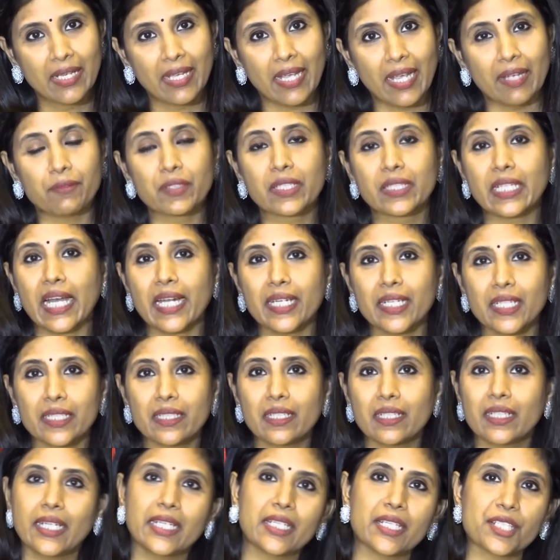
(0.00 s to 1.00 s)
And with, under
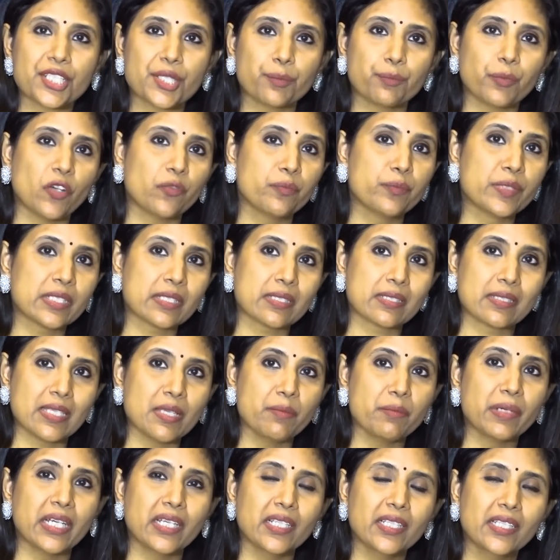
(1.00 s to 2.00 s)
the leadership of Mrs.
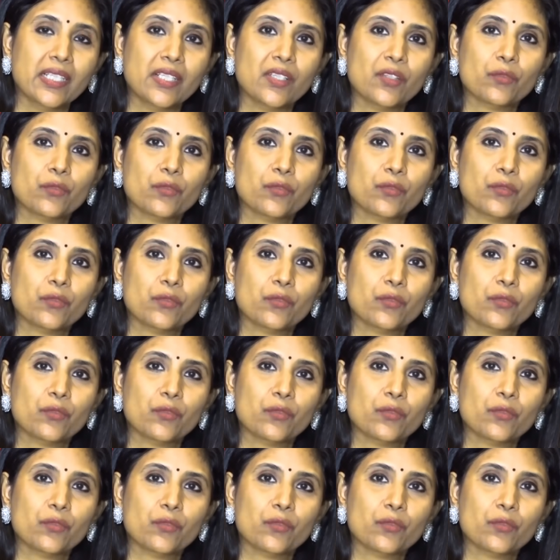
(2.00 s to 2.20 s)
Seema,